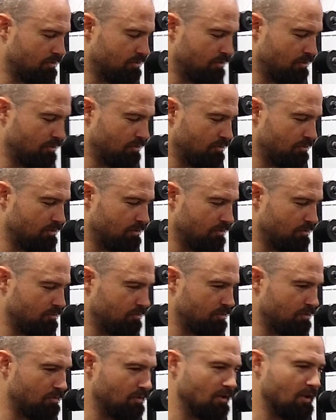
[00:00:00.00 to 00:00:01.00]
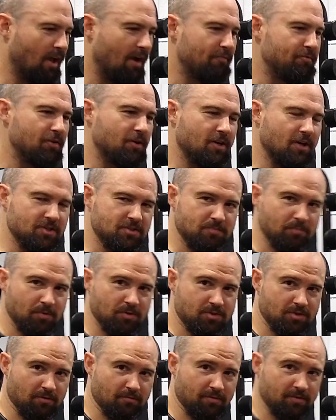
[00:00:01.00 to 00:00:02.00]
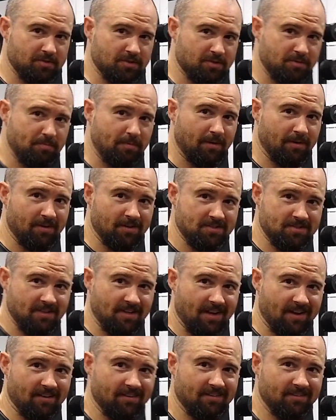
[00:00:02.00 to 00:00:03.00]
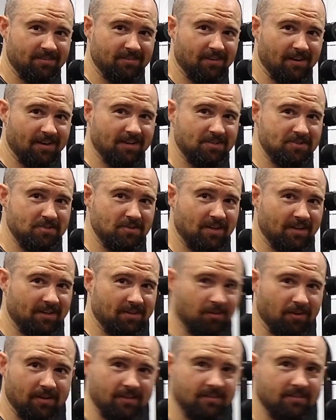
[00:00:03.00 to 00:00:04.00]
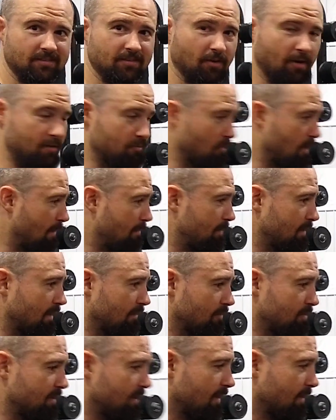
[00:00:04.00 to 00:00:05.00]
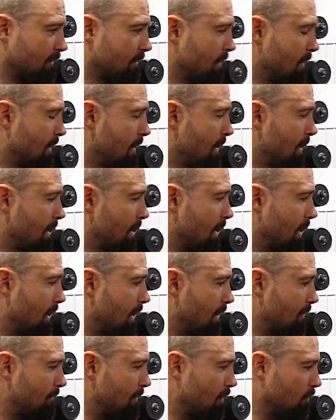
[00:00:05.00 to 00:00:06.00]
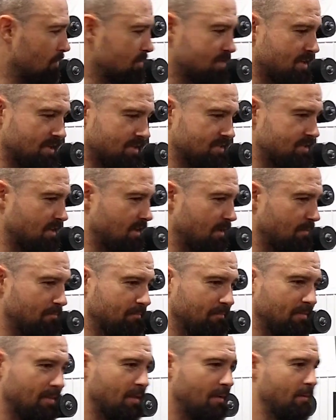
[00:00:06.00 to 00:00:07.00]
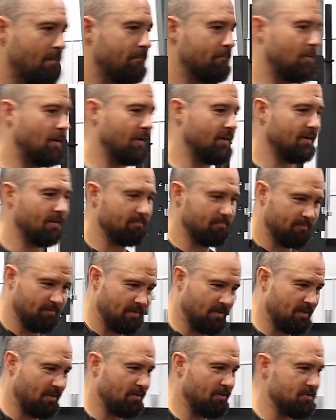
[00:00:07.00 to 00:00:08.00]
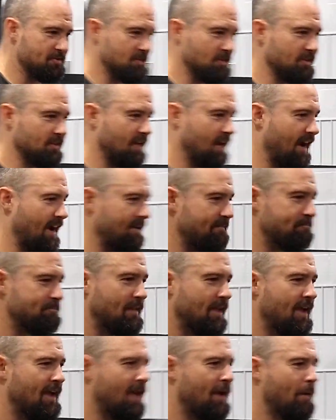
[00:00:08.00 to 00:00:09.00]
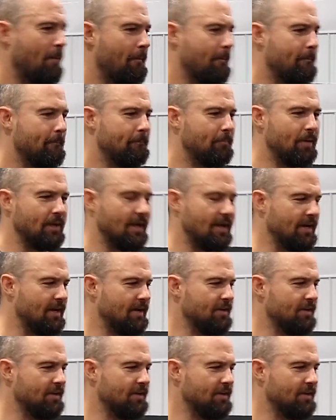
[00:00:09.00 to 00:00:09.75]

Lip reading: you love your customer service experience now, right? Because you got a great rep and everything. I won't say his name, but here he's a good guy. But I